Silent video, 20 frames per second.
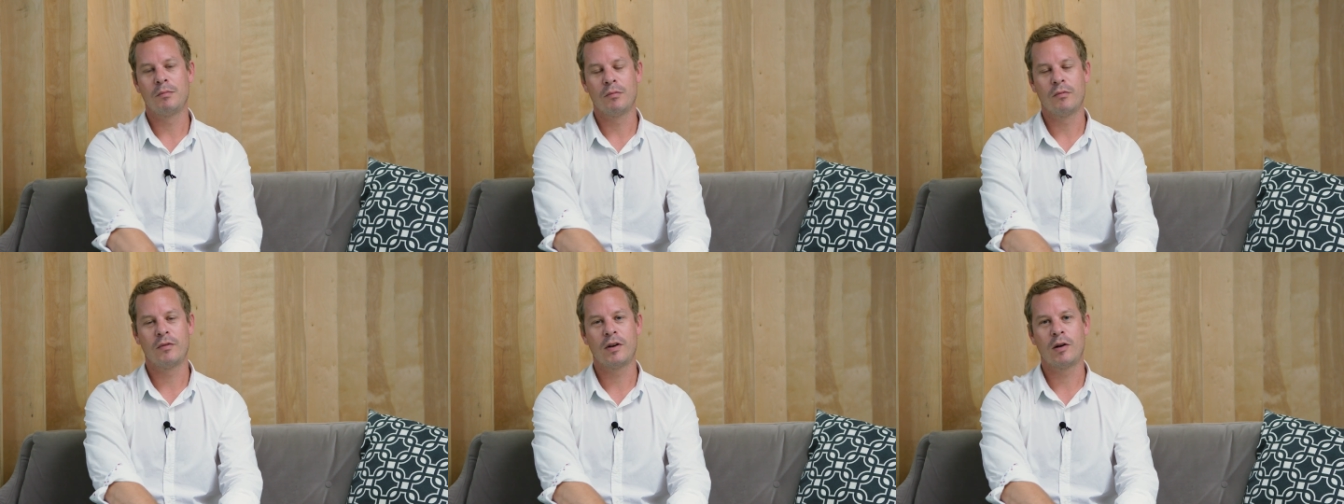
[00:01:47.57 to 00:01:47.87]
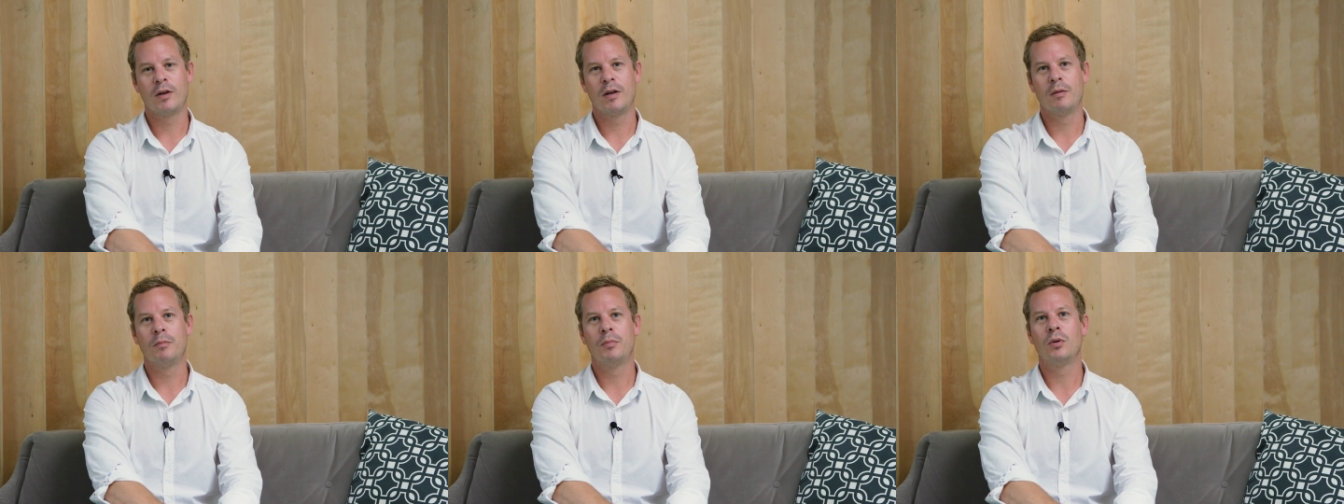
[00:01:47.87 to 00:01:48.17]

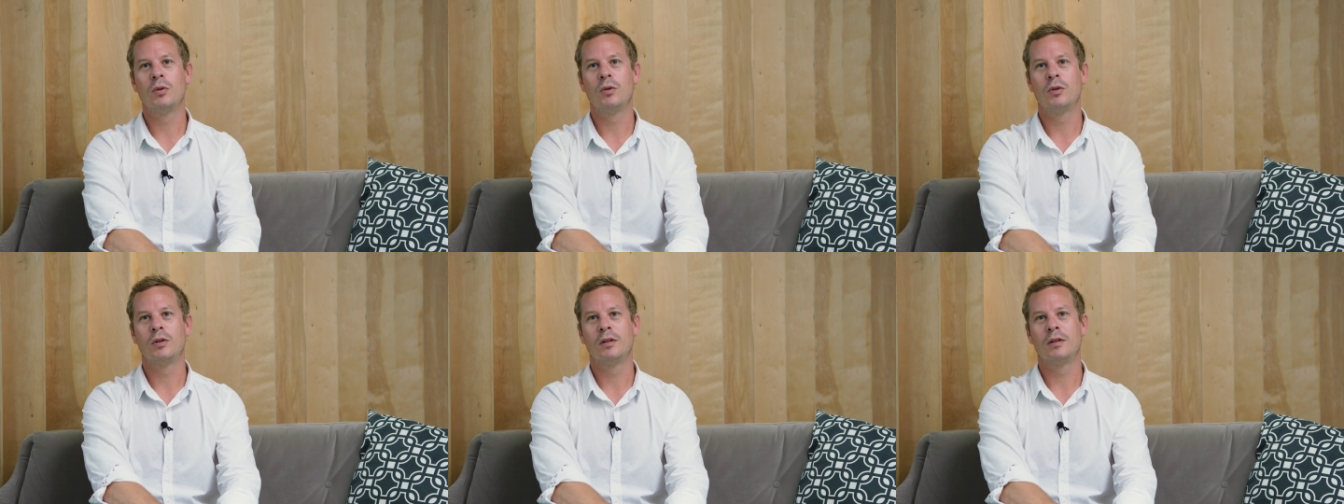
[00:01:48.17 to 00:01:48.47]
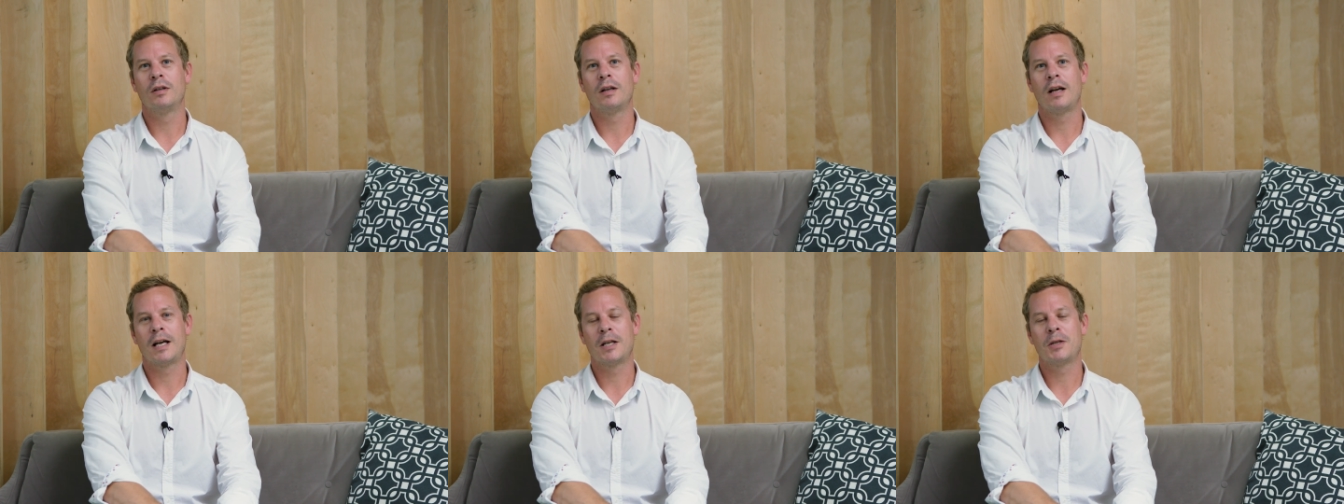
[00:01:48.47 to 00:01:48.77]
very
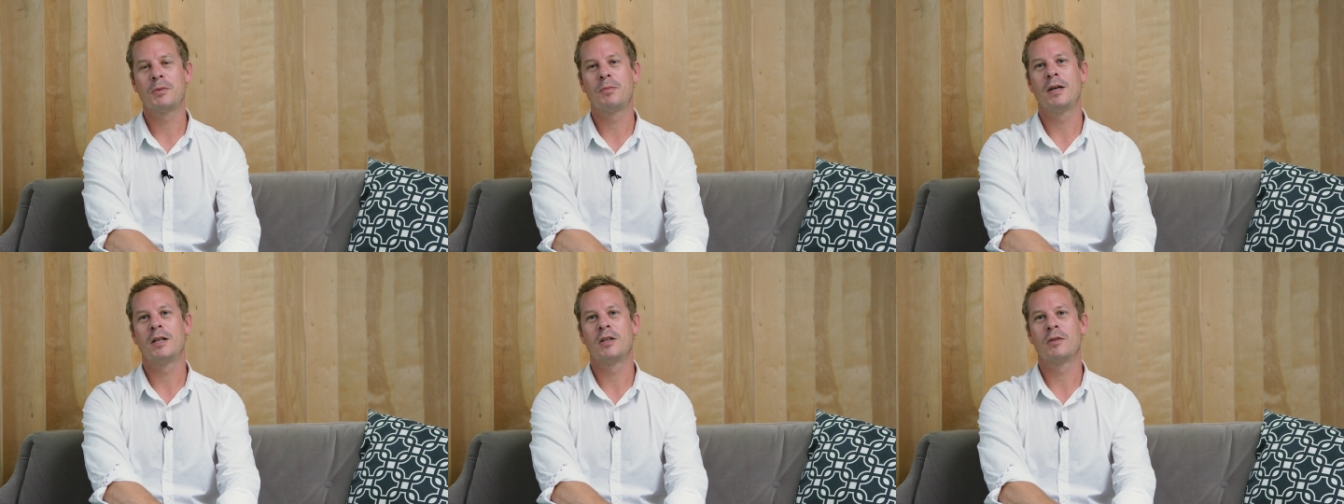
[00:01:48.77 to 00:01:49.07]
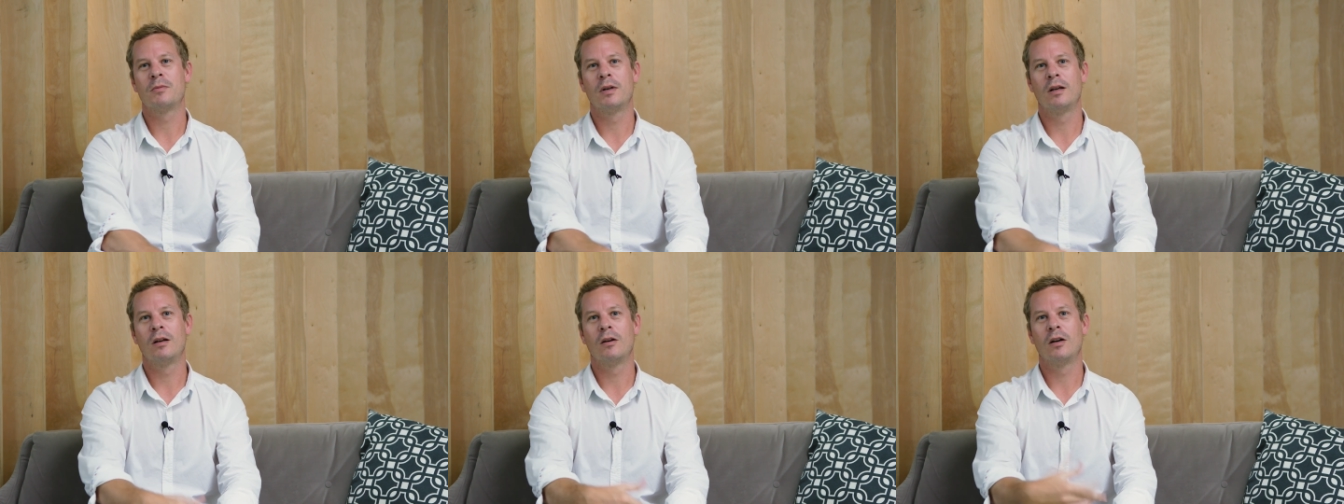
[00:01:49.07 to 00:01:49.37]
important aspects
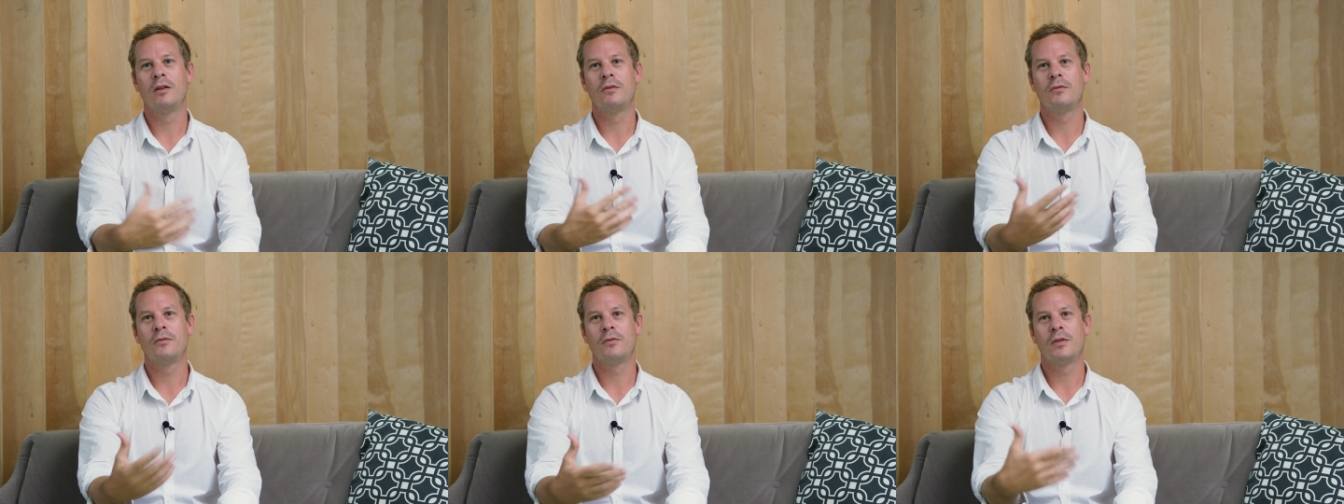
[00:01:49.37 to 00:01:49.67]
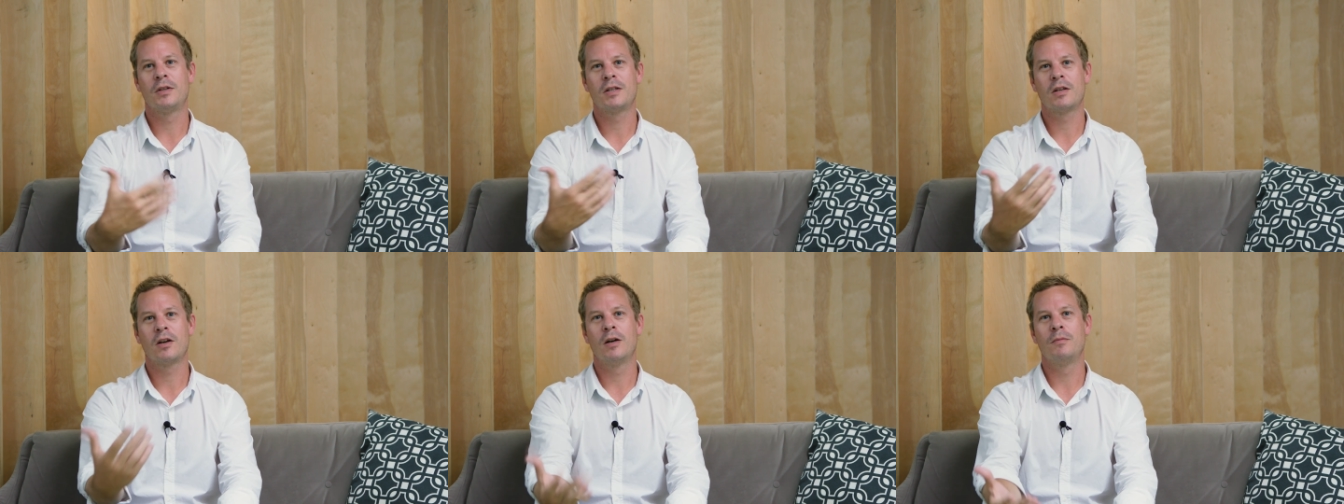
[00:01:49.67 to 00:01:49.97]
of my life
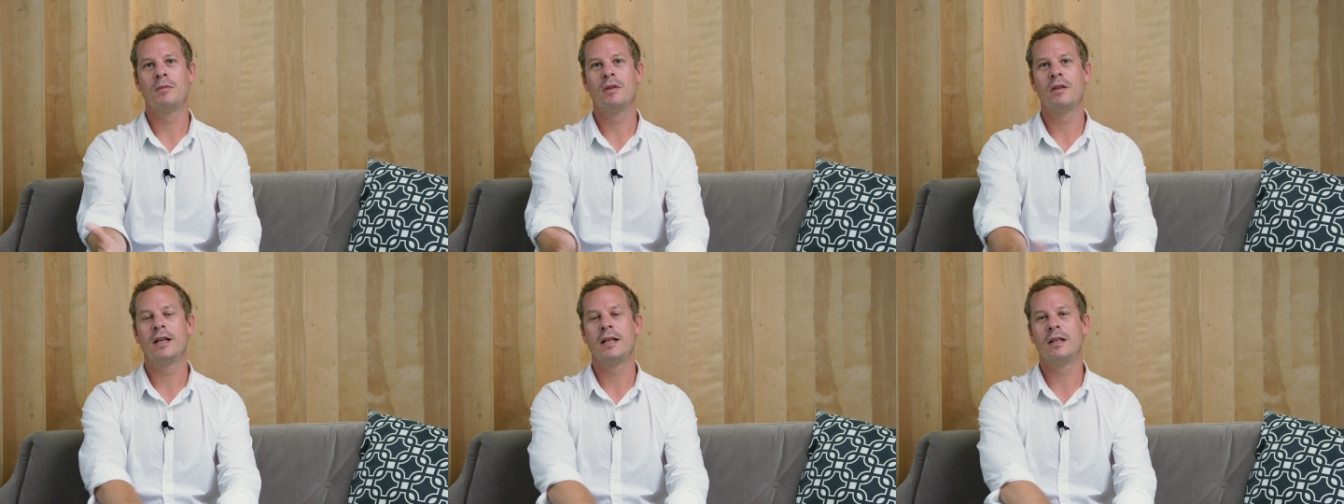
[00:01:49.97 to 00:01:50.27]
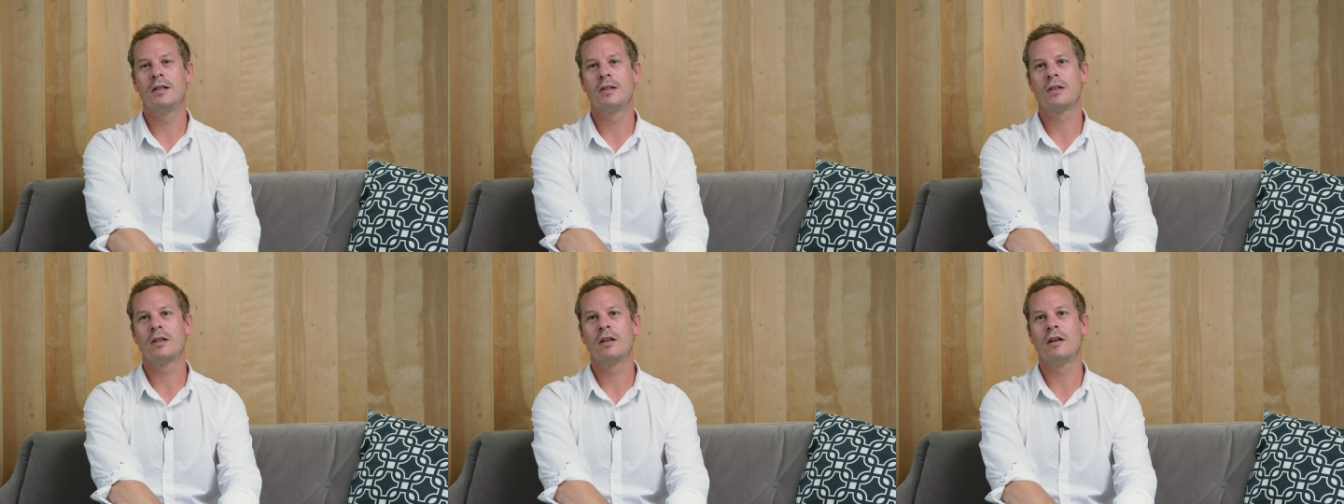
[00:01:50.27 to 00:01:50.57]
the time that they
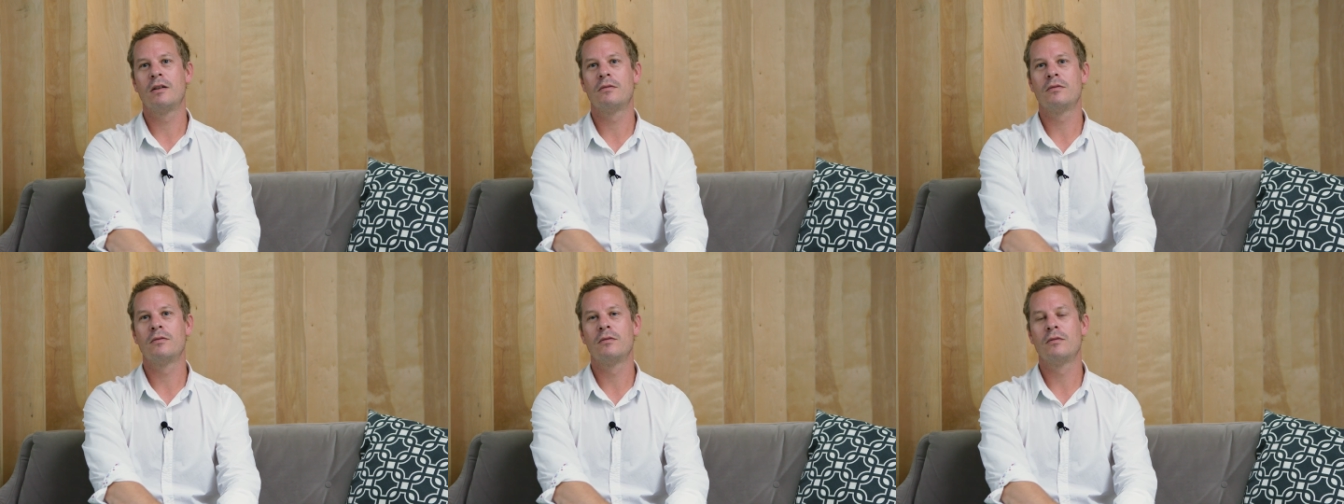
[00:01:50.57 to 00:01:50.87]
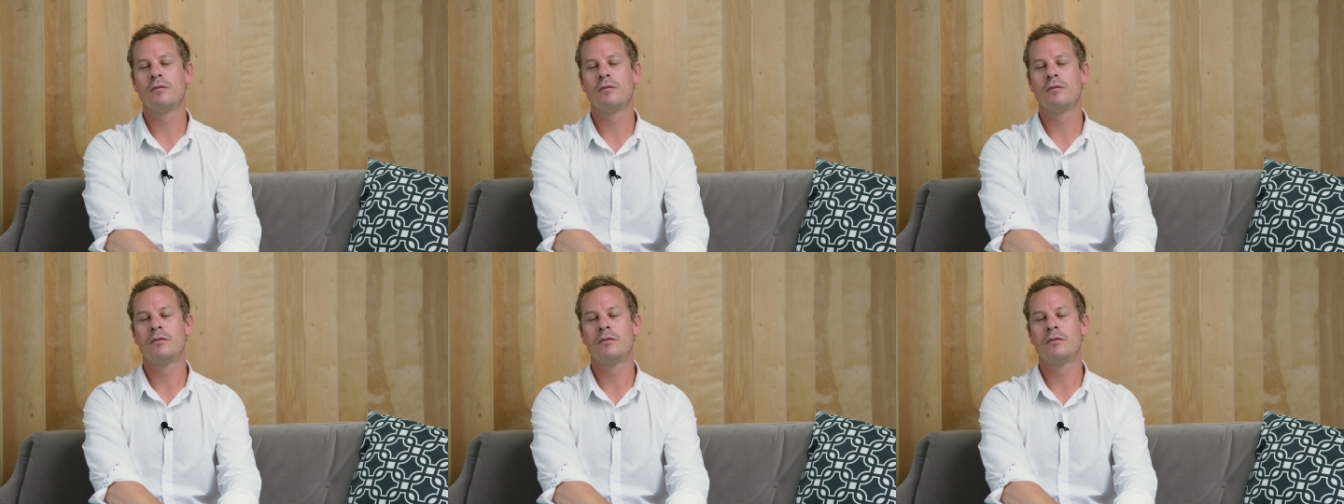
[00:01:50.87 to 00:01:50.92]
deserve.